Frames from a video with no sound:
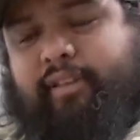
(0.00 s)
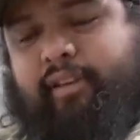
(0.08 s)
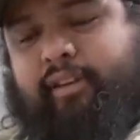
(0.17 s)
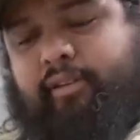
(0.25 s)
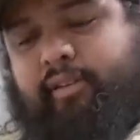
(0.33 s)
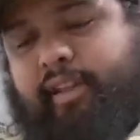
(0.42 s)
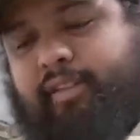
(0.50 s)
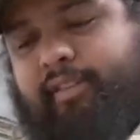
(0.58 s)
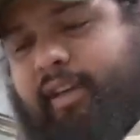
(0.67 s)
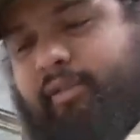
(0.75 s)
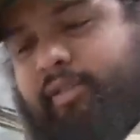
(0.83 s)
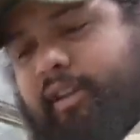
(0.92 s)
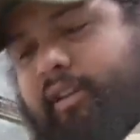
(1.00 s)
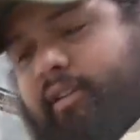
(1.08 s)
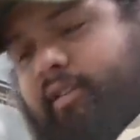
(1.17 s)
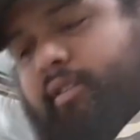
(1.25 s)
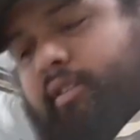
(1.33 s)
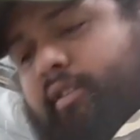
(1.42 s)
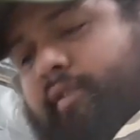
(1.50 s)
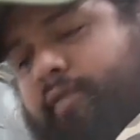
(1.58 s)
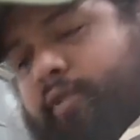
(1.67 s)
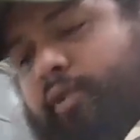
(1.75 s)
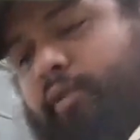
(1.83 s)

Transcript: get down there for a